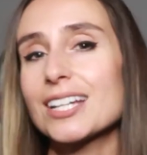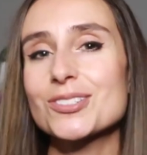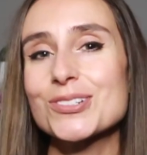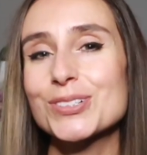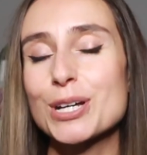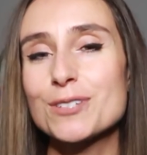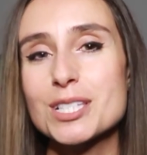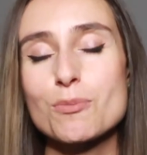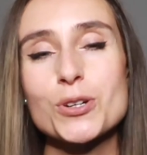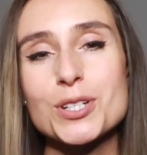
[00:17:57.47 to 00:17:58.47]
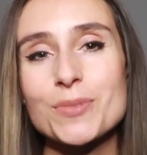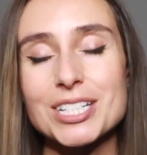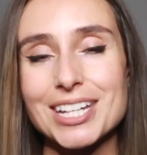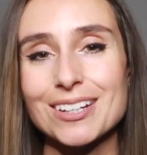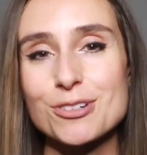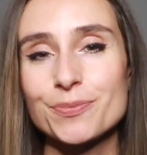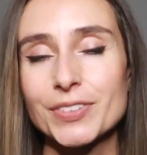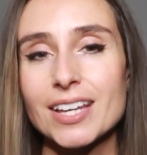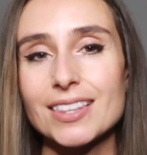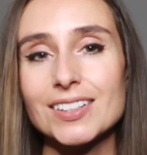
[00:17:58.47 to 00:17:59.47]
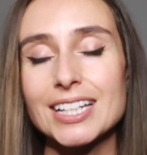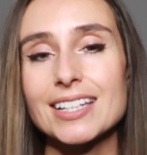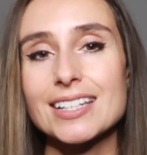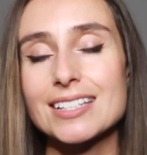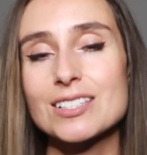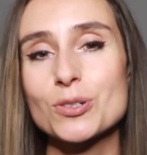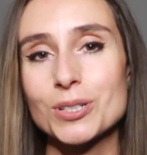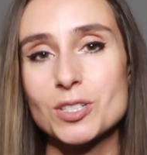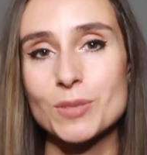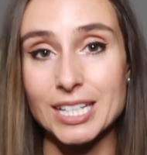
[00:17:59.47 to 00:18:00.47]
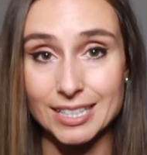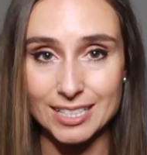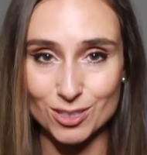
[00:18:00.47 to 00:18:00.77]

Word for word: extra love and support to my channel. The link is going to be in the